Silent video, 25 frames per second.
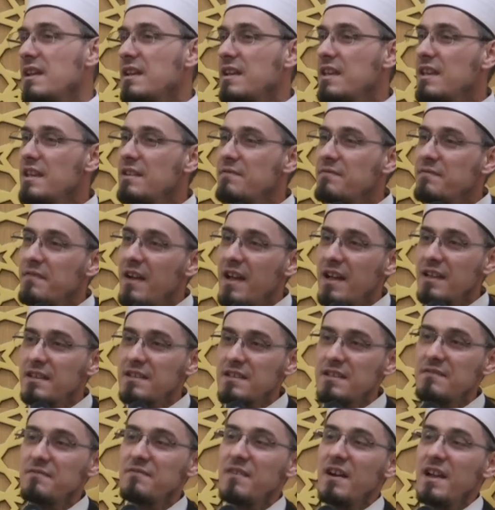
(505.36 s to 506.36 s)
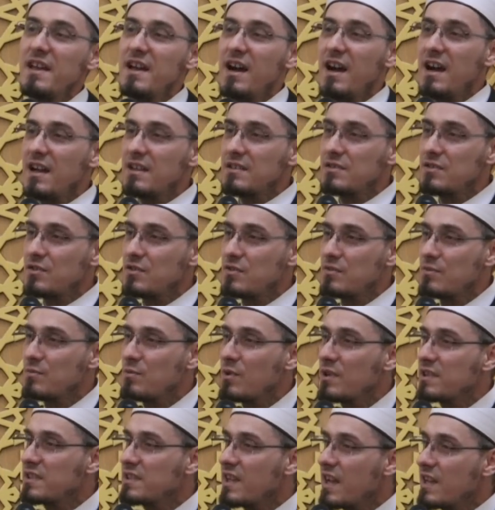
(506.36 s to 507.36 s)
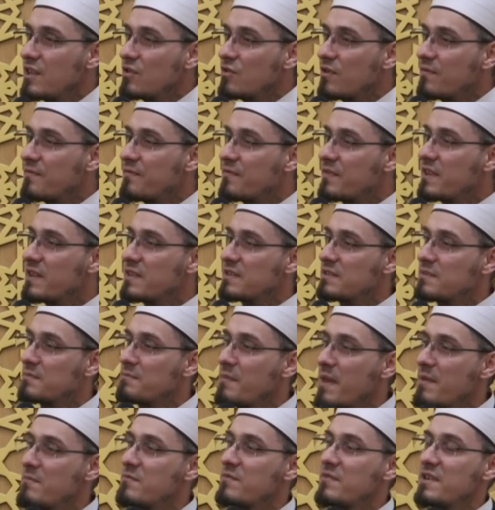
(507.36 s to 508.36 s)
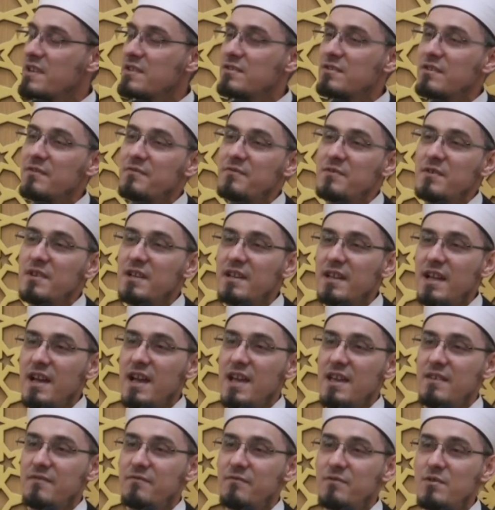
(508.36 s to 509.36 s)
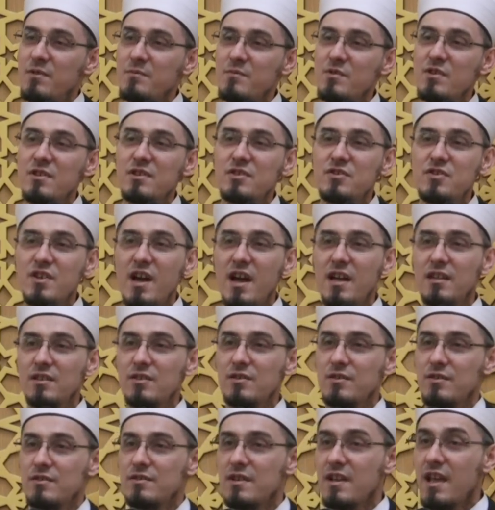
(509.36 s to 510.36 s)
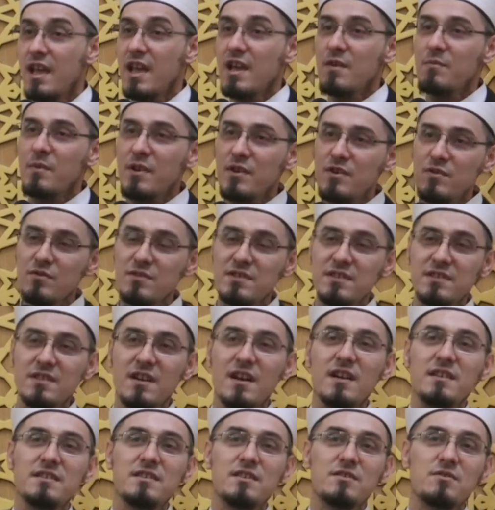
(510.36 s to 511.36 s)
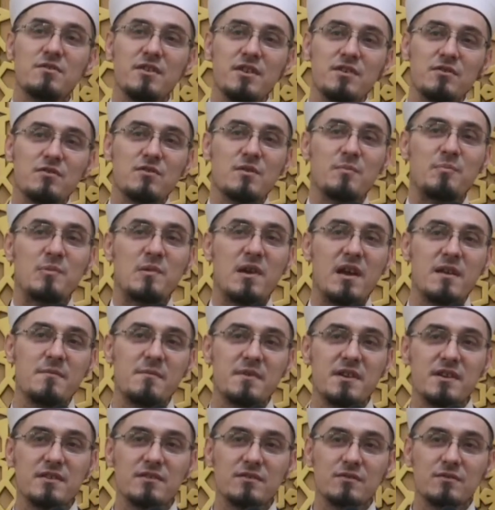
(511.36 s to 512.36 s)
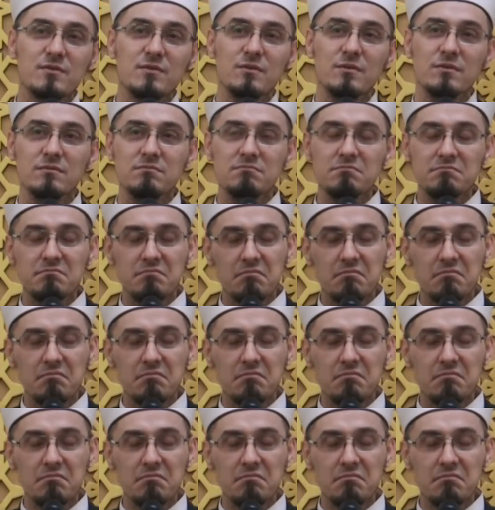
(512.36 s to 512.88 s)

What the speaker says: In fact, if I asked you, what are your first memories of your life from your childhood when you started going to a primary school?